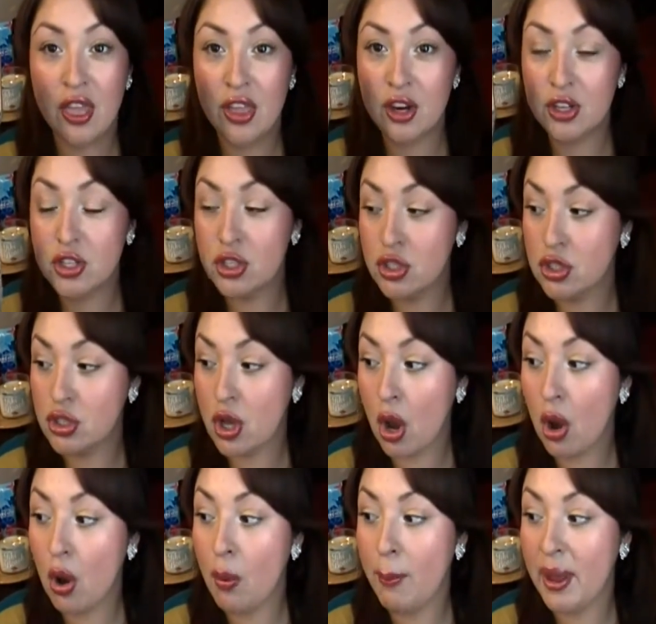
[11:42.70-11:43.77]
They're
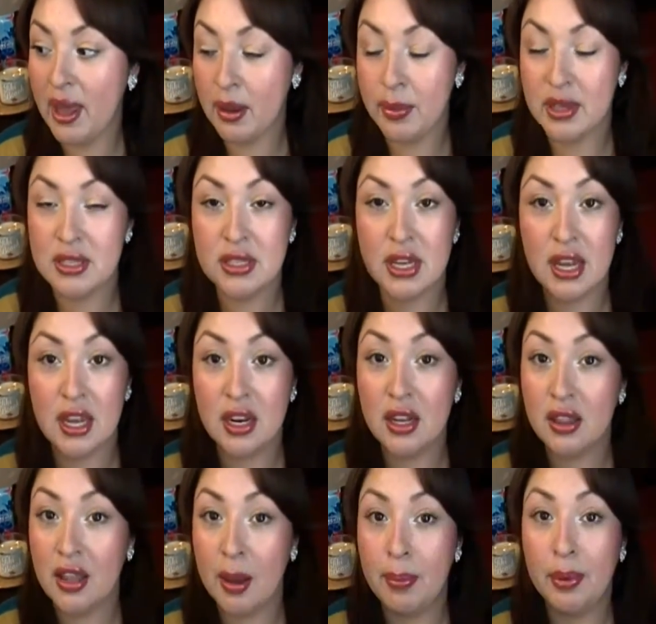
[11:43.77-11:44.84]
so
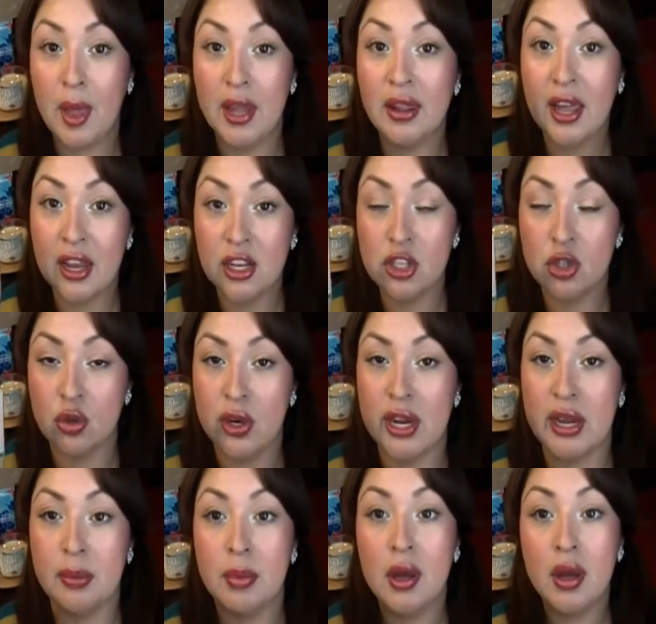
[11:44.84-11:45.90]
pigmented. They blend like a
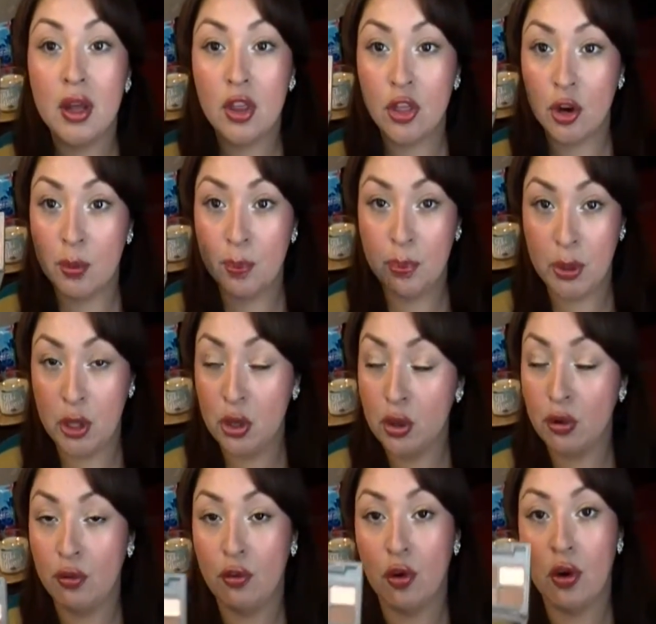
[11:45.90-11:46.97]
dream. They're
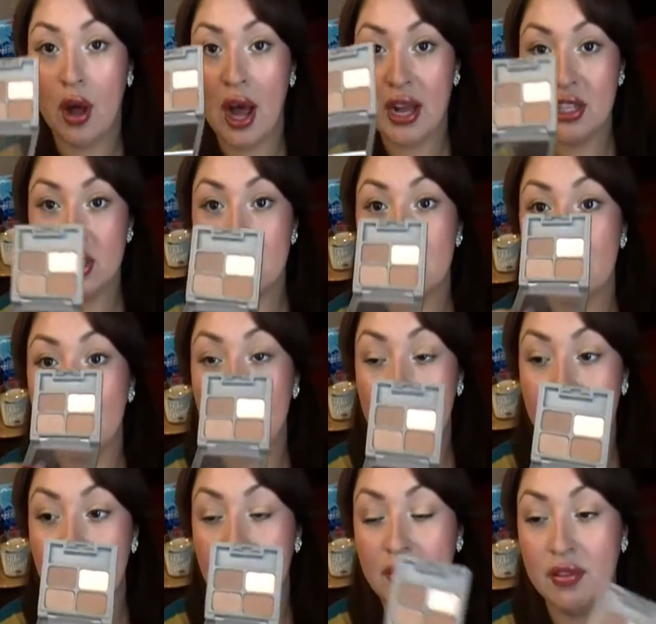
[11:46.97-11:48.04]
beautiful. I just
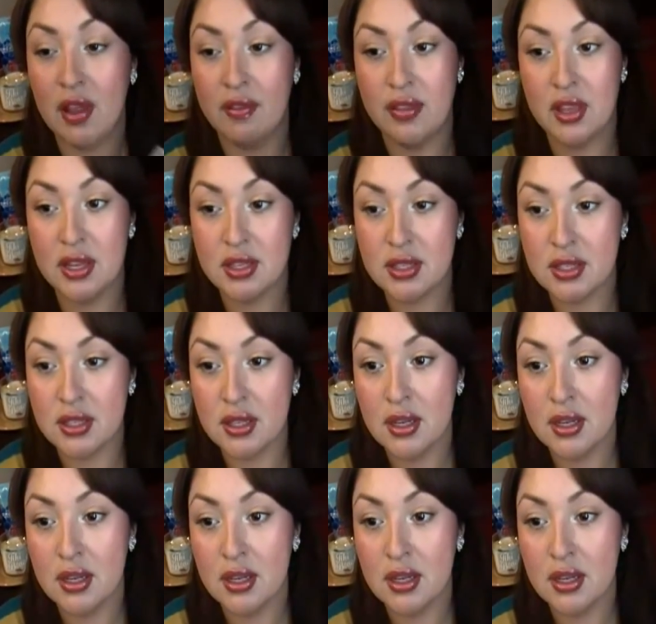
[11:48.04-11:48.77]
love, love, love this.